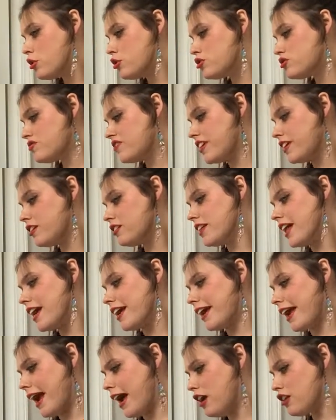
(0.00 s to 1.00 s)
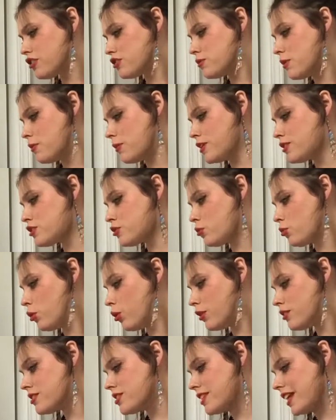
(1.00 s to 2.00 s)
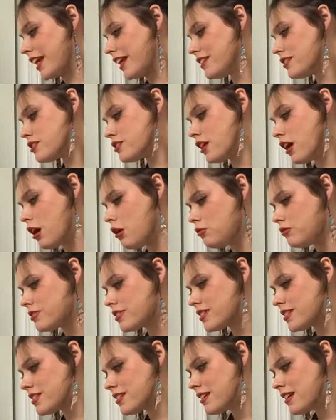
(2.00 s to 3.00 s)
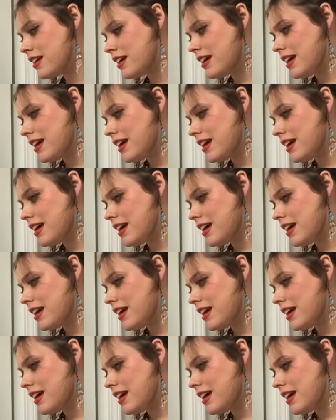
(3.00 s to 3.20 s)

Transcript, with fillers: whose feet are like cows but wear squirrel skins coats,